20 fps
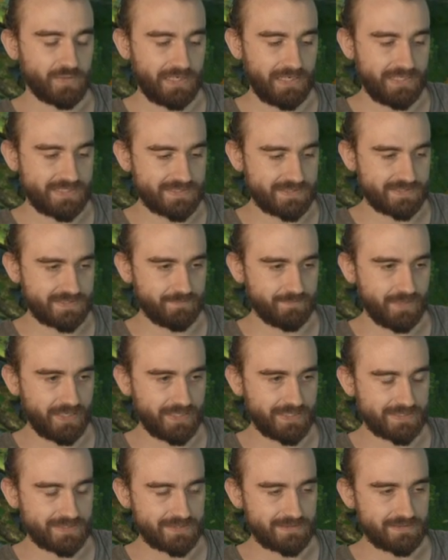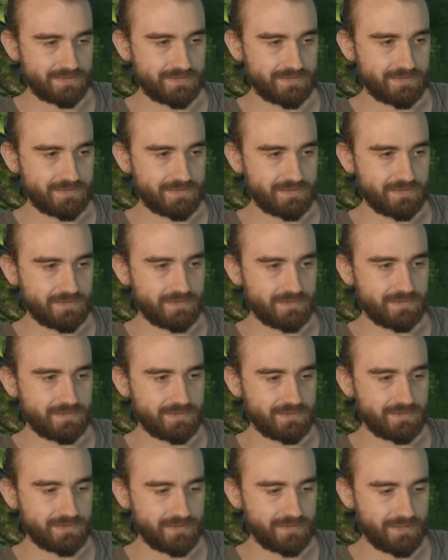the last map.
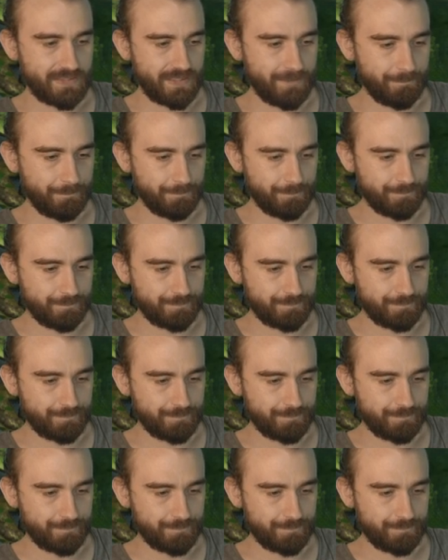Yep.